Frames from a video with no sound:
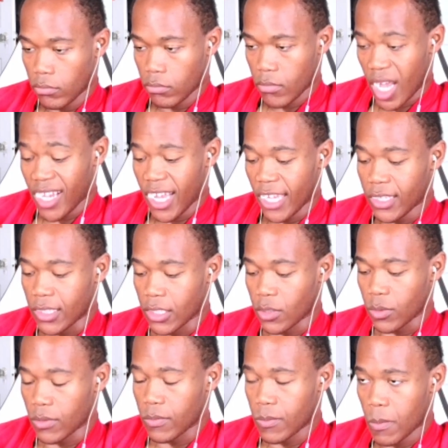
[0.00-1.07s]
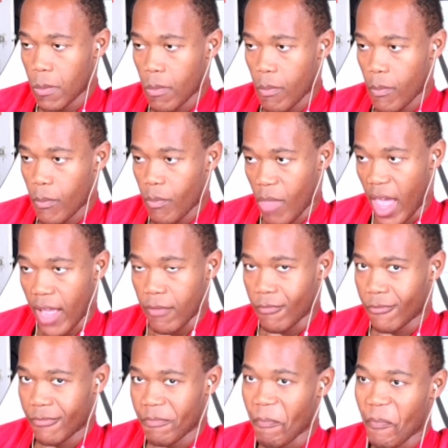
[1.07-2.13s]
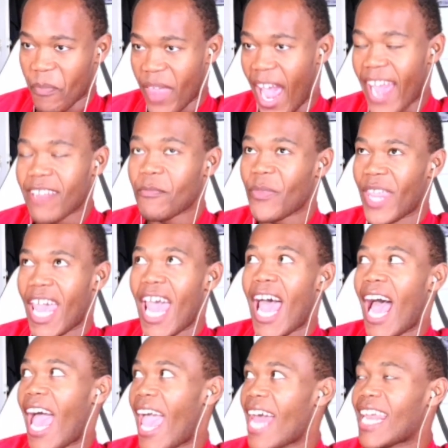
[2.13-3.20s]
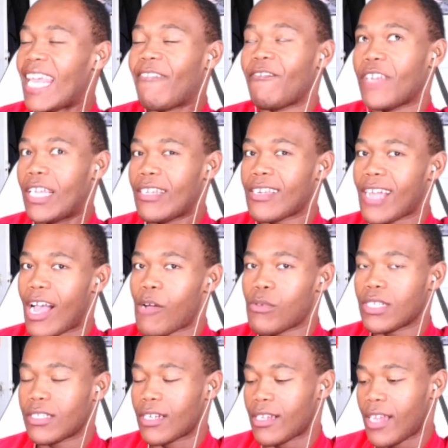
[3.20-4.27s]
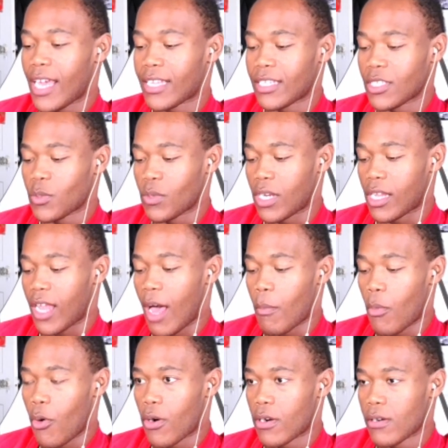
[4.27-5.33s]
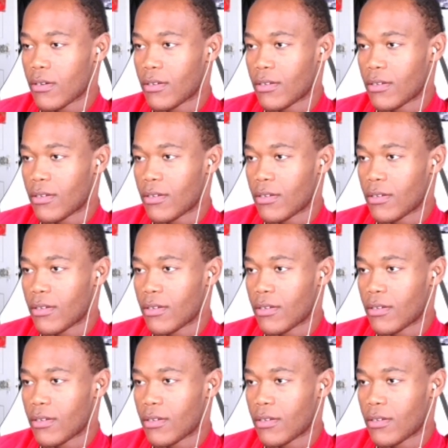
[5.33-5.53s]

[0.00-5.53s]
I like this one. Like, I had a feeling I was gonna like this one a lot more,